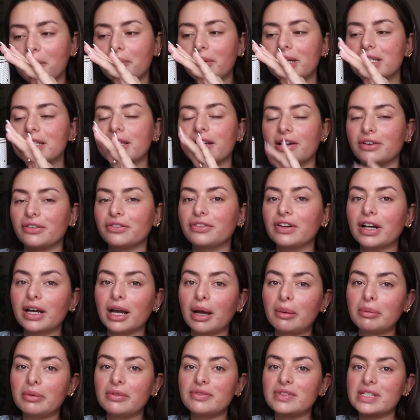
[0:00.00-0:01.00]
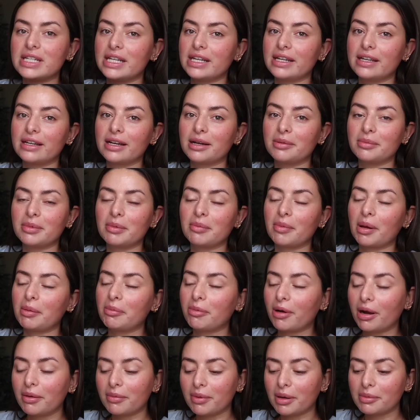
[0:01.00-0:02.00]
grabbed myself a cup of tea. I'm in my
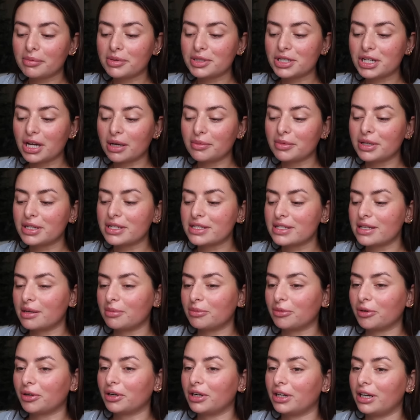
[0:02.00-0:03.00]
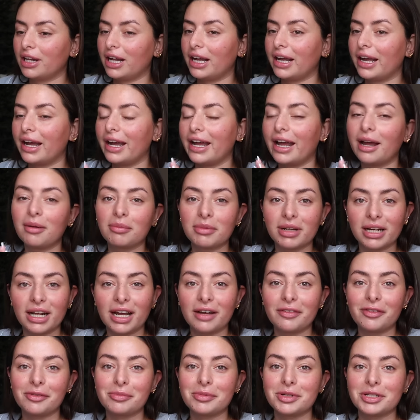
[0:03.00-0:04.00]
Primark pyjamas. I'm not gonna lie, I am gonna
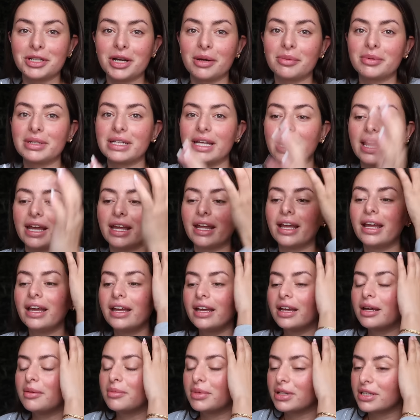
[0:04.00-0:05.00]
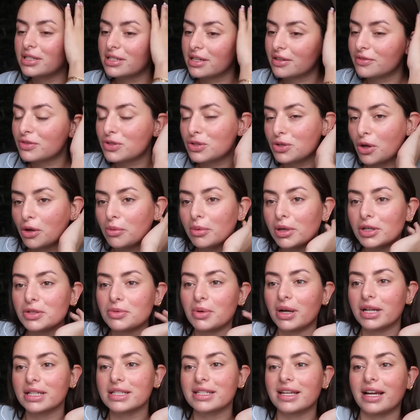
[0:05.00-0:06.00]
have a pyjama day because I have so
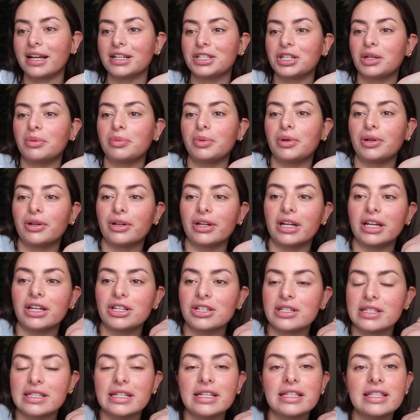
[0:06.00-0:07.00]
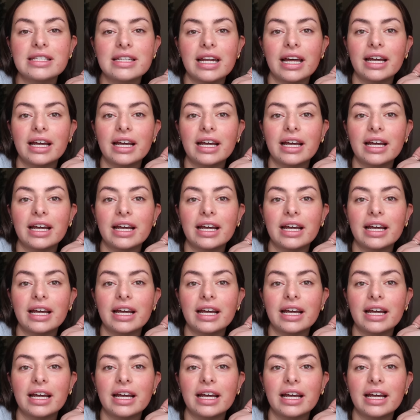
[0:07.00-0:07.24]
much work to catch up on. I just need to